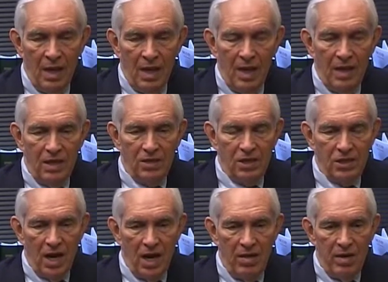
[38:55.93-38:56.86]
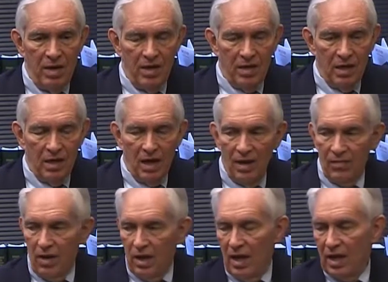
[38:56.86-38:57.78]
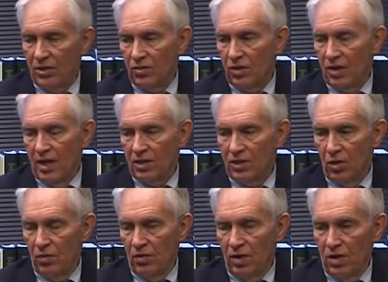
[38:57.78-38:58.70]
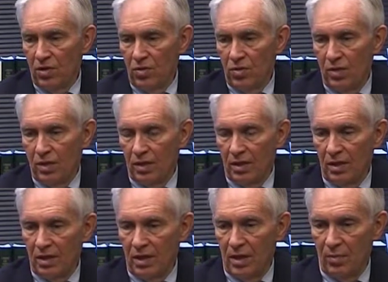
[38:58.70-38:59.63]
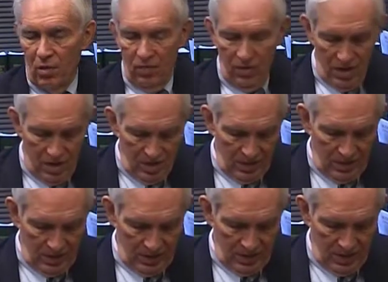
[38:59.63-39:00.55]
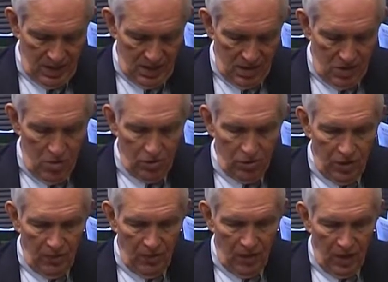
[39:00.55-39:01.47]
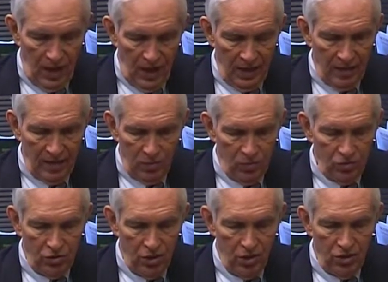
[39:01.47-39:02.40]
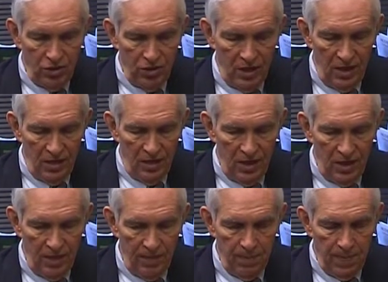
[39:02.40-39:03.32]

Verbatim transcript: And he says, "Harry, I've got an extra desk over here. You can come over here and use it if you like. I don't charge you anything."